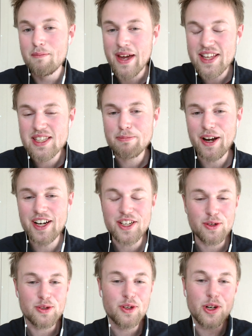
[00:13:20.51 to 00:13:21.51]
inspired
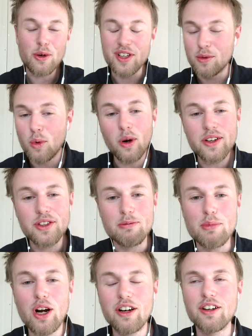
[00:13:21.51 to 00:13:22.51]
you to go on a walk
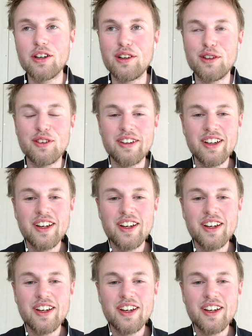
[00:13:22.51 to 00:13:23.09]
tomorrow.